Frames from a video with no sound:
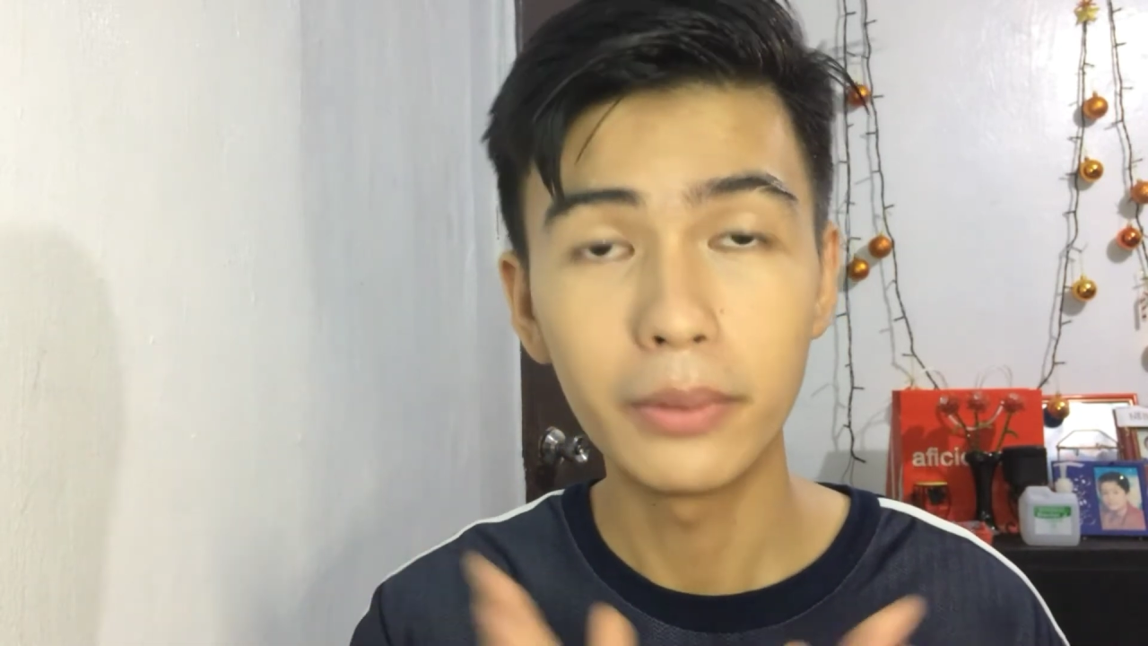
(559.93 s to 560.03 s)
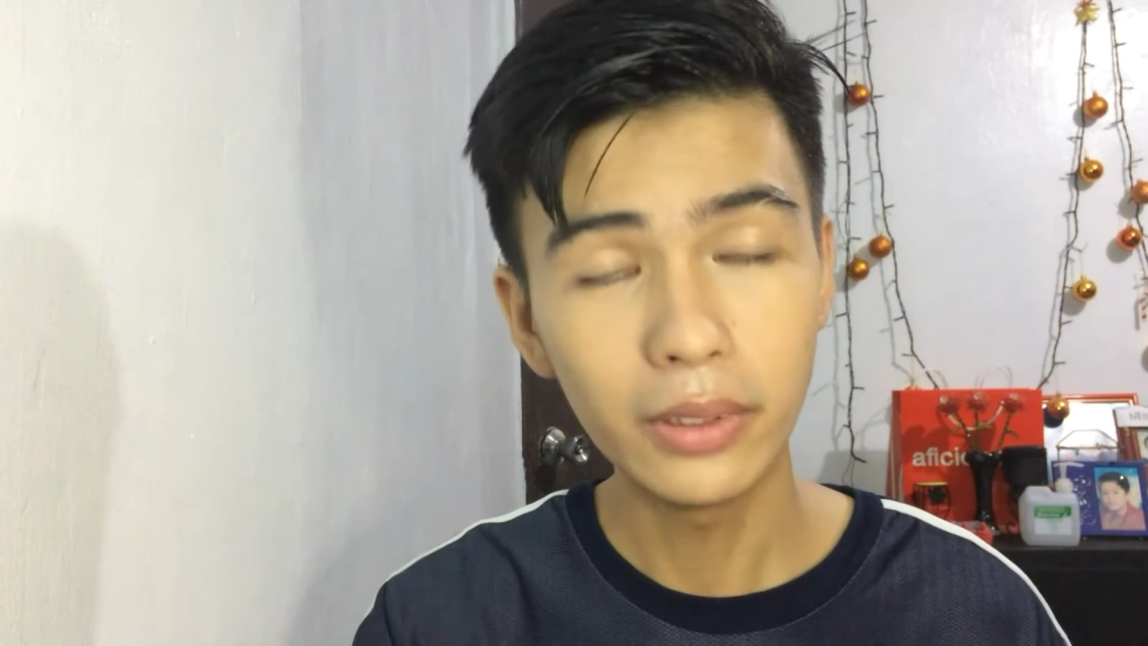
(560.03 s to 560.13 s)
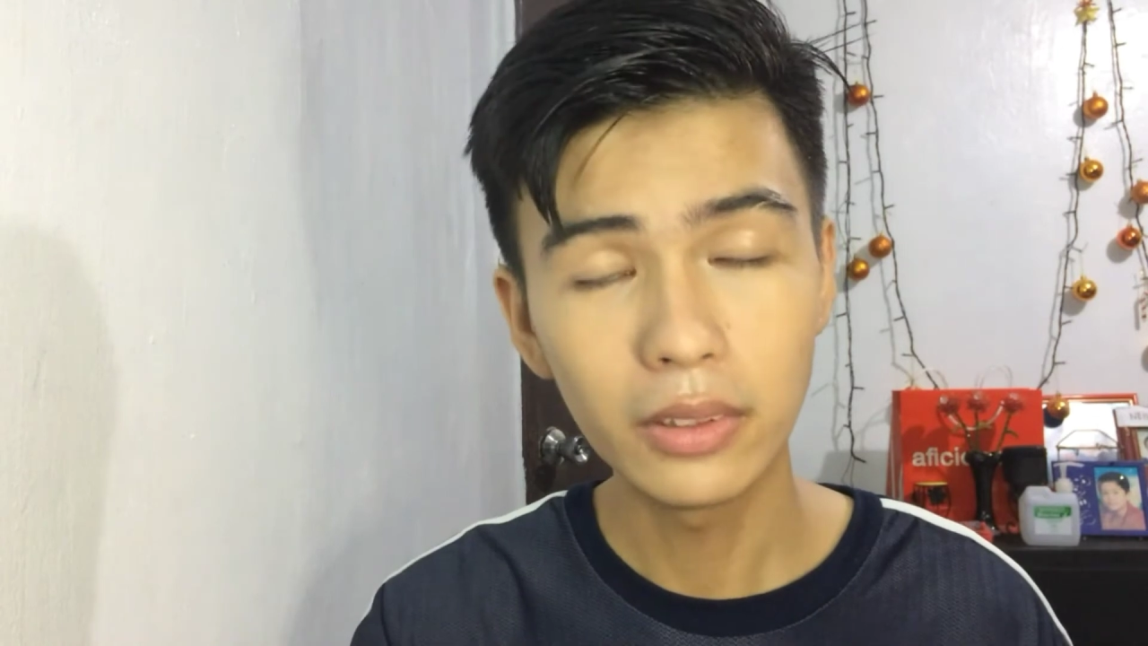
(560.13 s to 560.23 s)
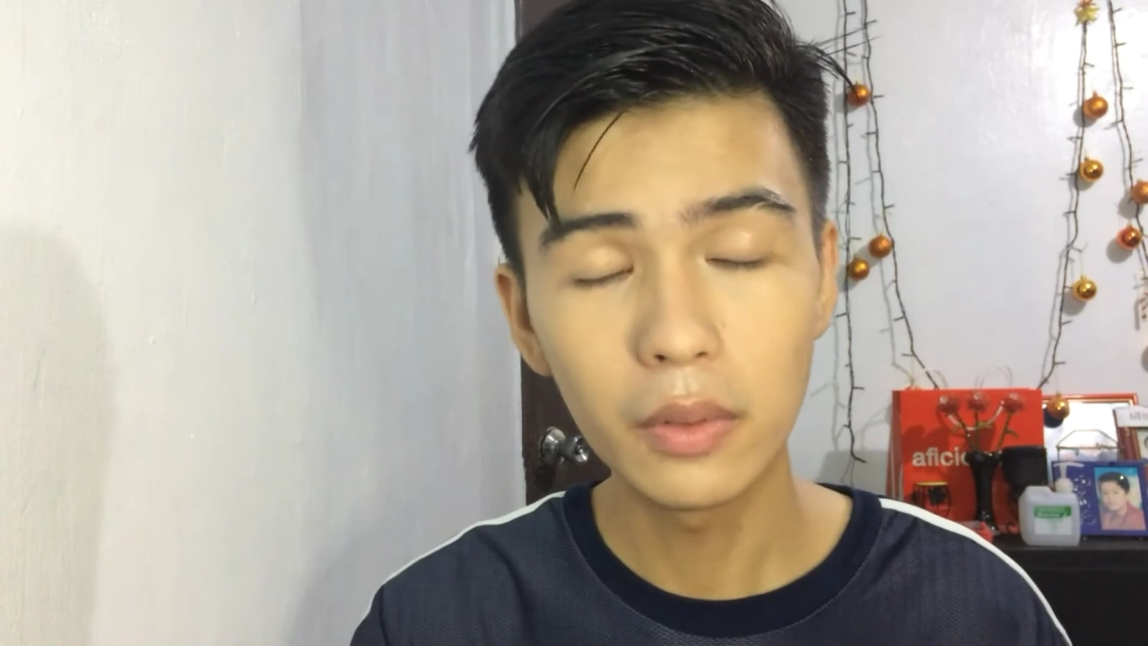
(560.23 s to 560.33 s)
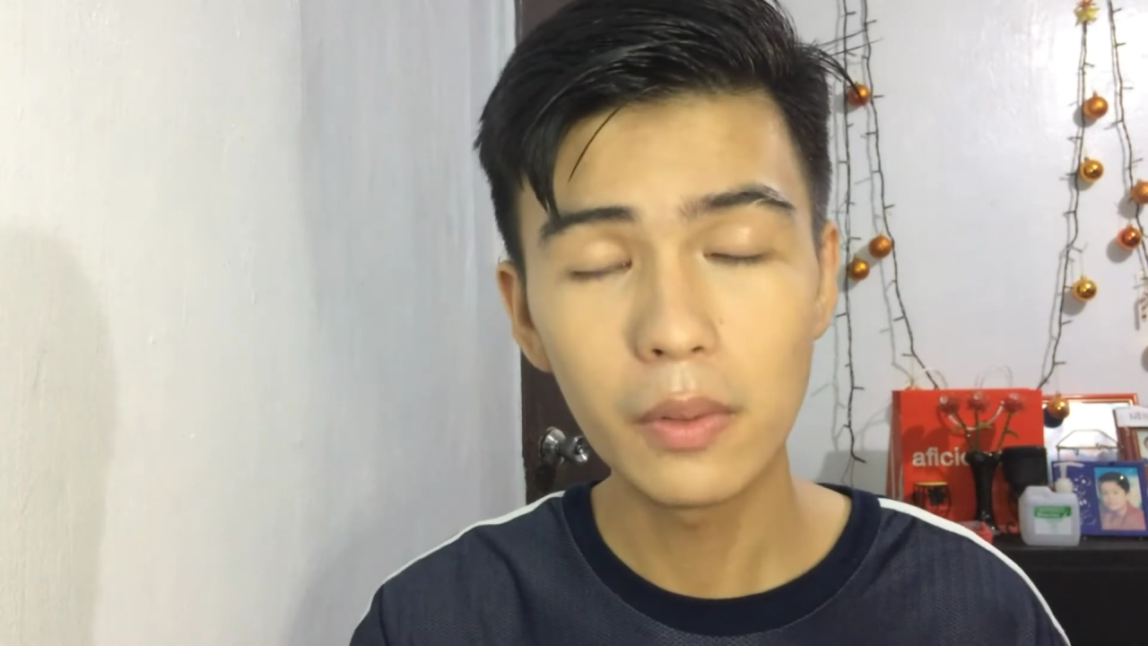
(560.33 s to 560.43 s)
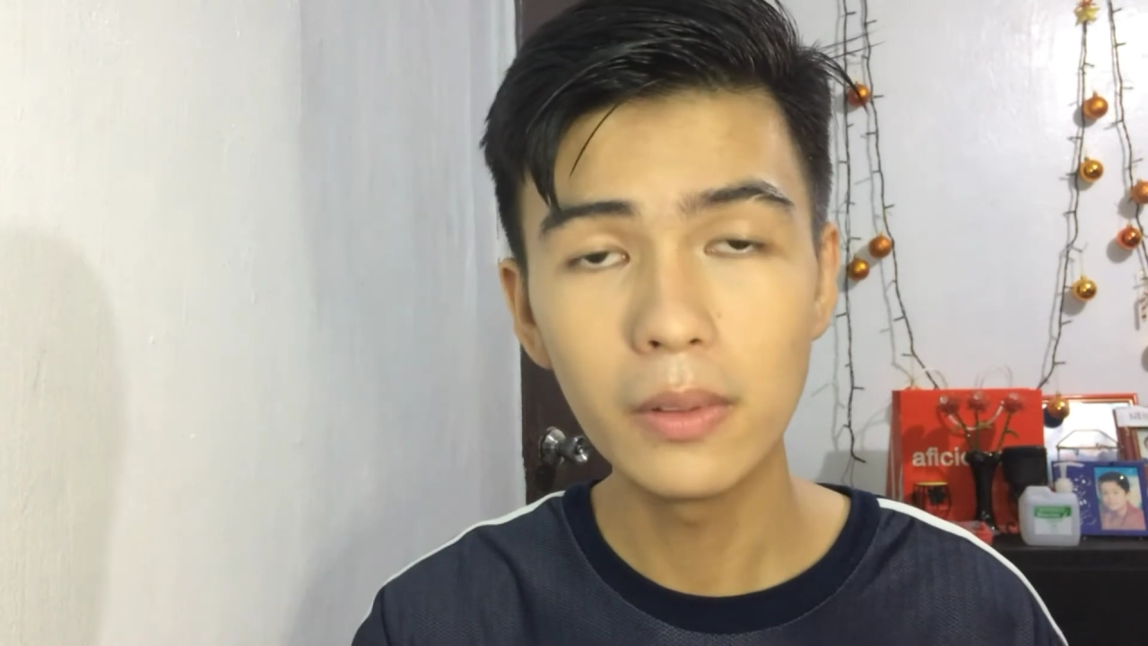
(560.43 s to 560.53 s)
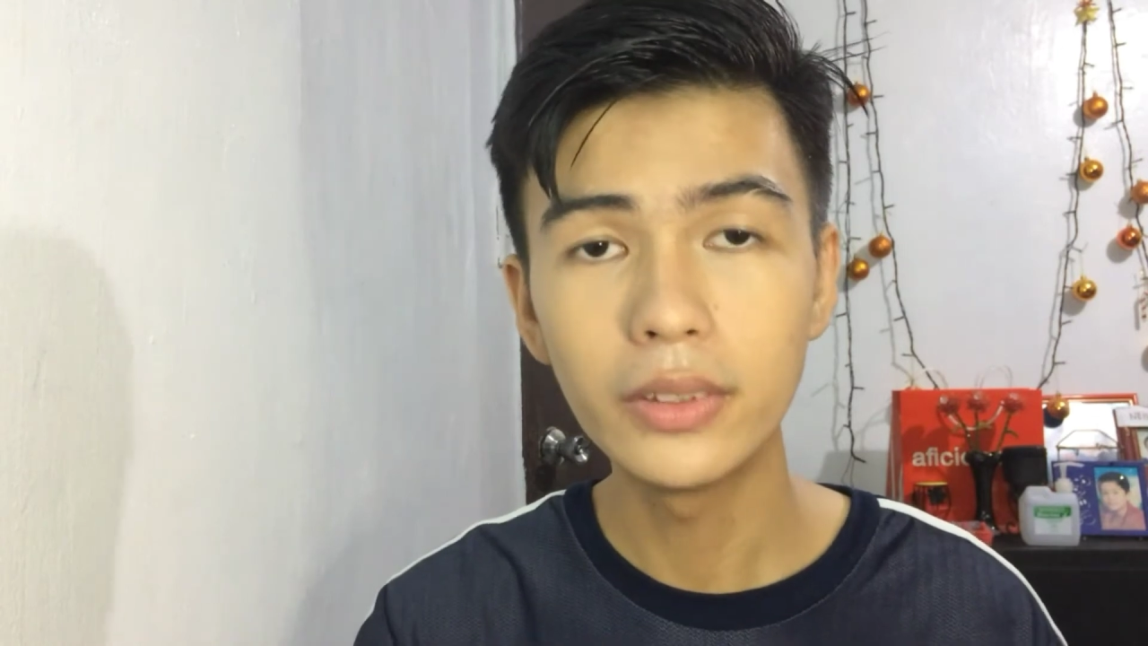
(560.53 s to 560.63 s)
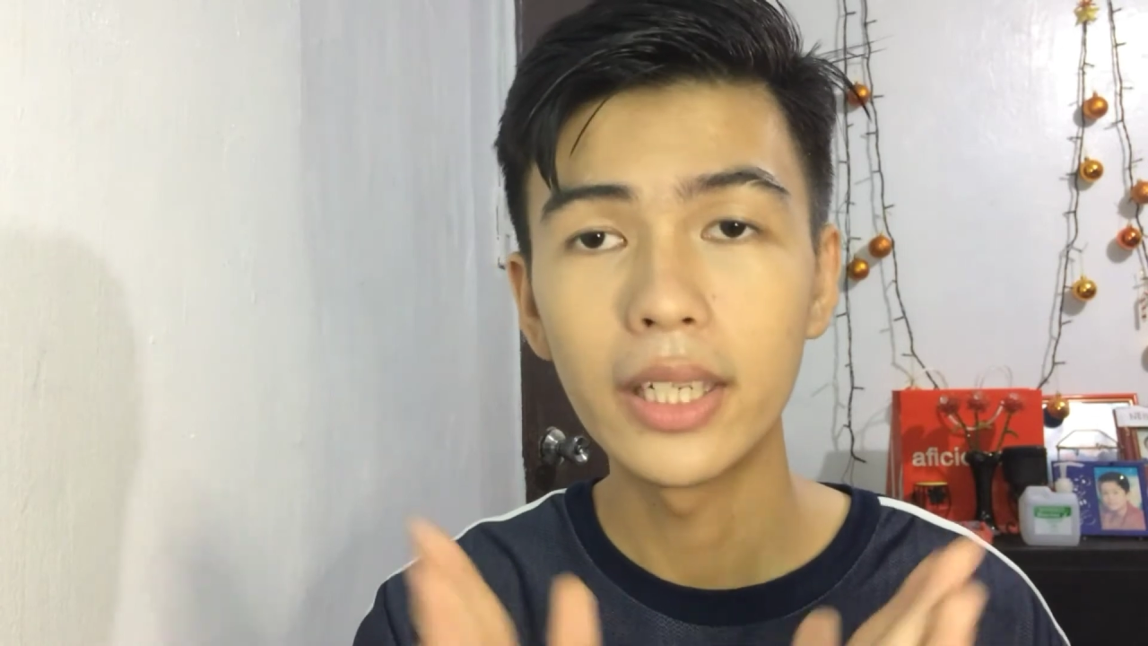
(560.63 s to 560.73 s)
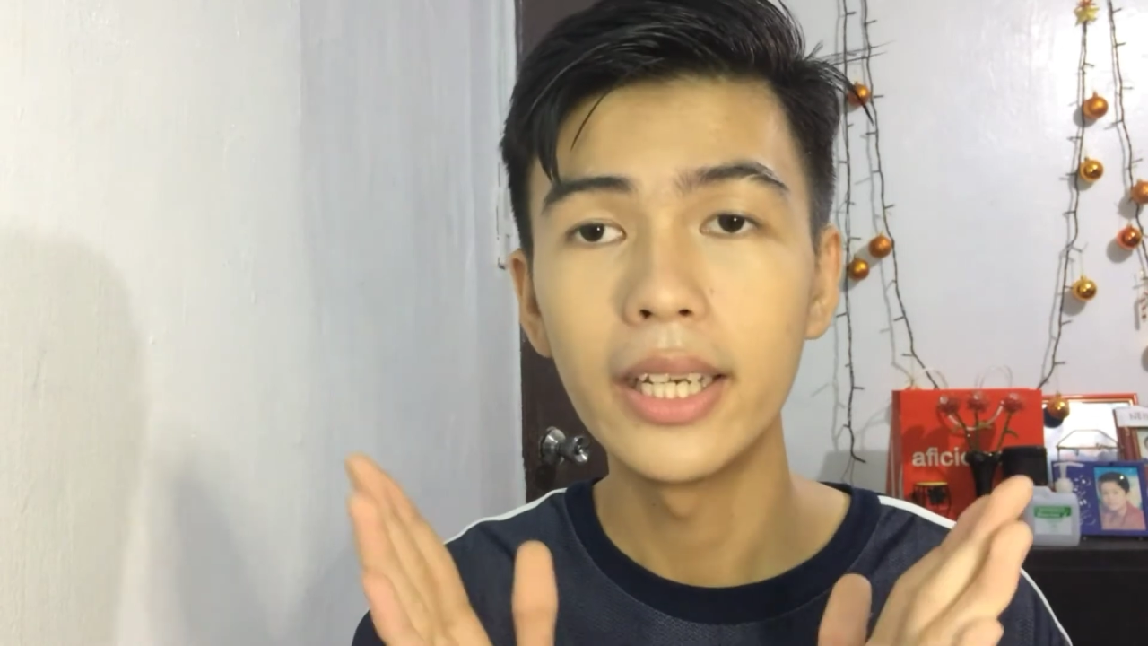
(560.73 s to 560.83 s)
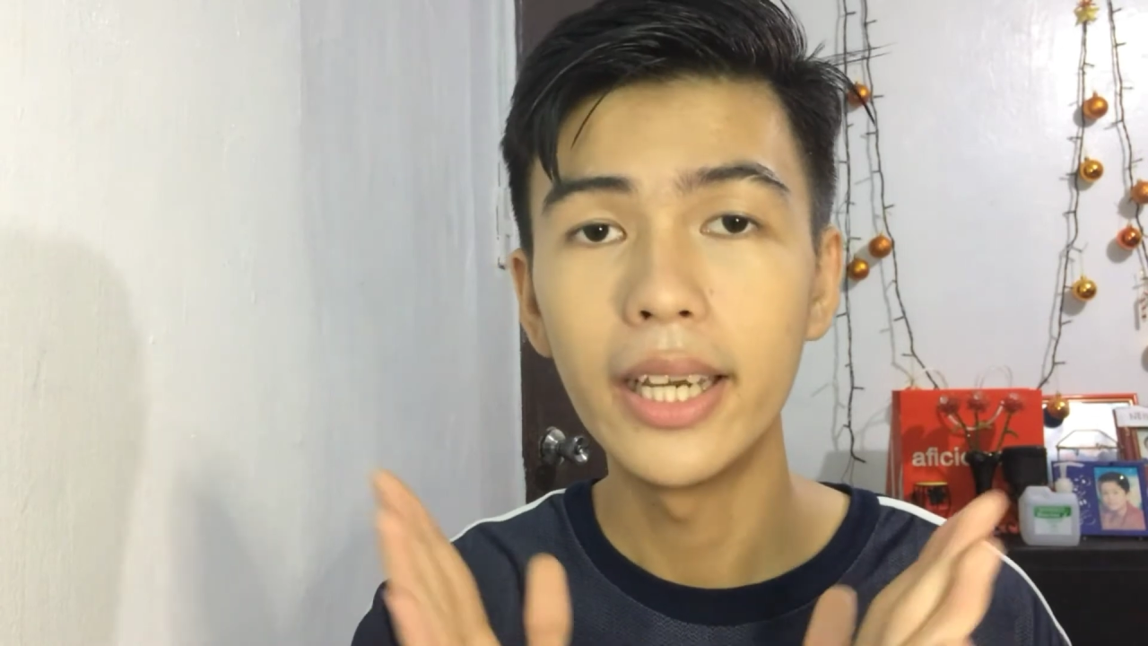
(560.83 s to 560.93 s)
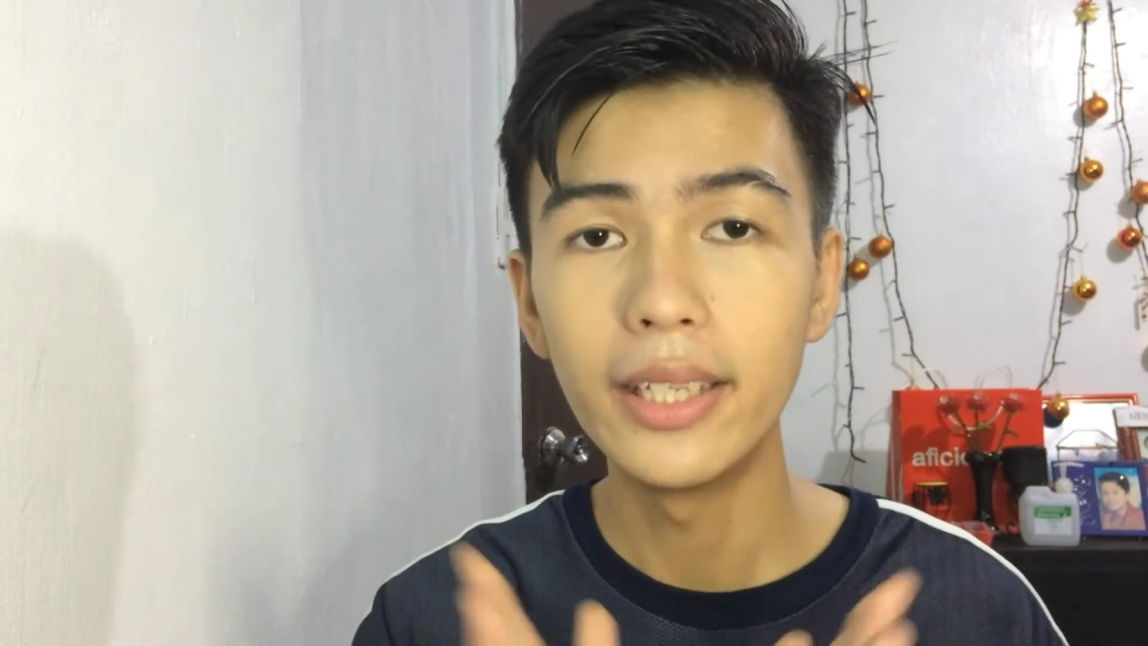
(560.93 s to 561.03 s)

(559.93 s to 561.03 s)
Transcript: Pure Gold,